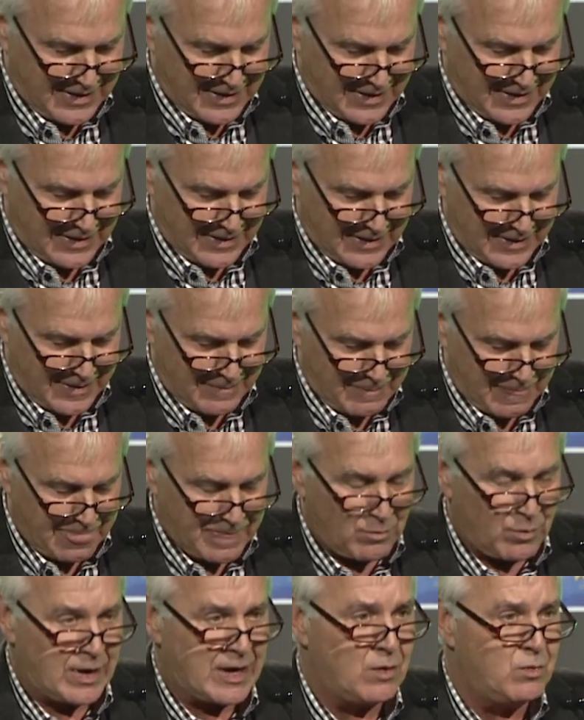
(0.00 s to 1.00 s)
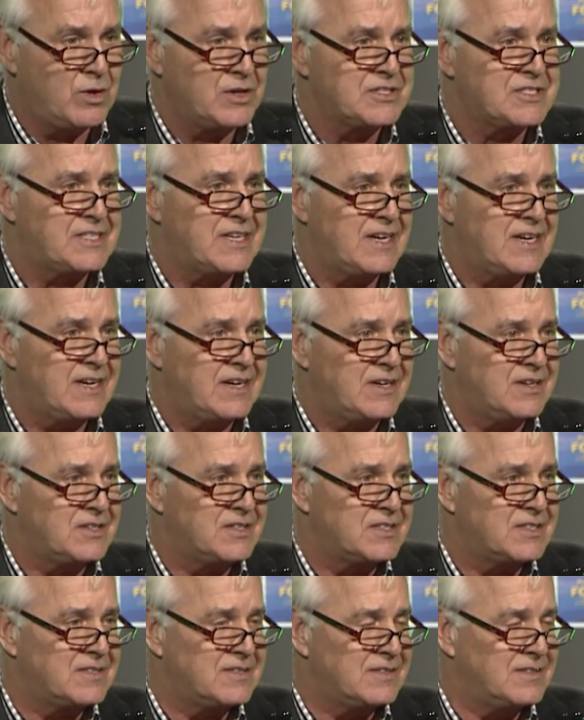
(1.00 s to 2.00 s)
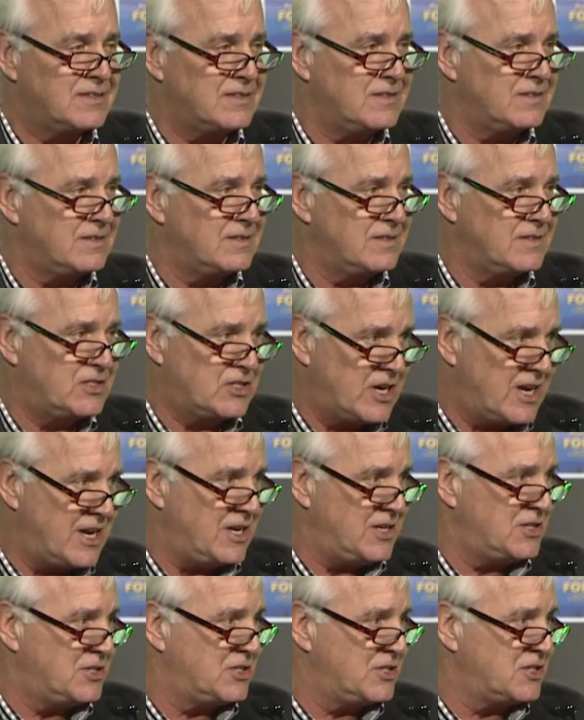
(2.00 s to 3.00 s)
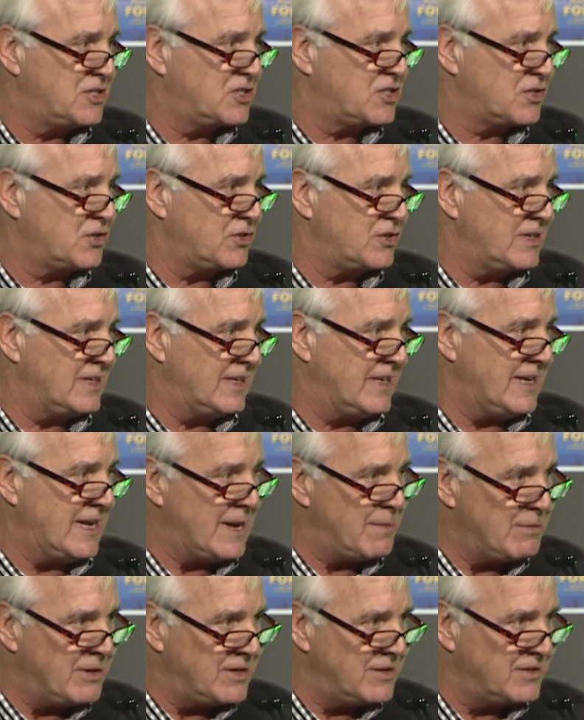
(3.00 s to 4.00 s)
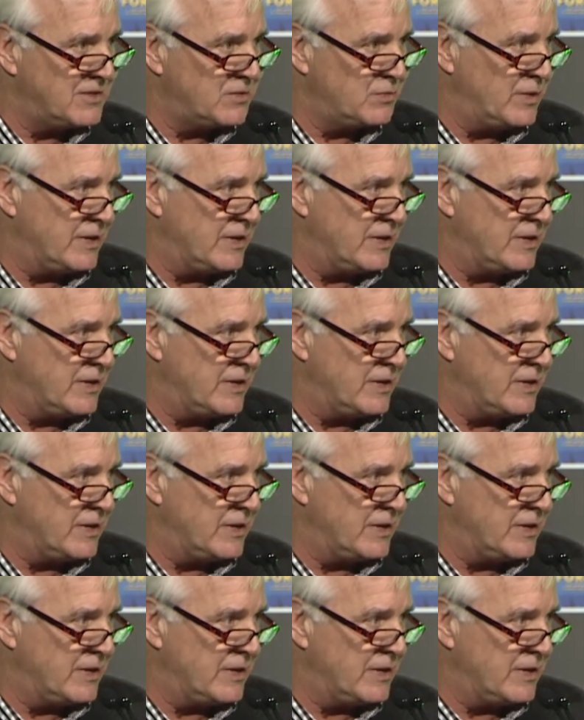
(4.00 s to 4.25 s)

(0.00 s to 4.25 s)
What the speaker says: What I will say is change is certainly imminent.